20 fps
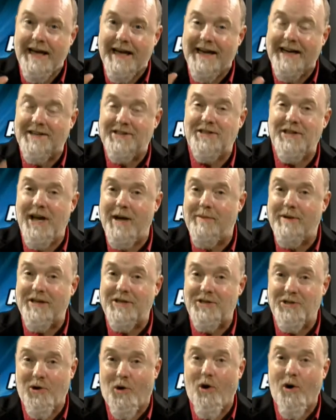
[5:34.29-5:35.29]
except it
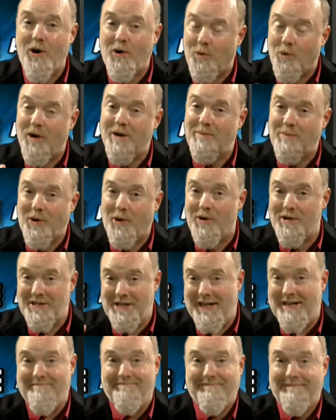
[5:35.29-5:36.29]
starred one
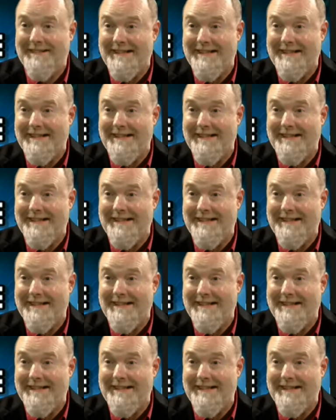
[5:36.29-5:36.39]
person.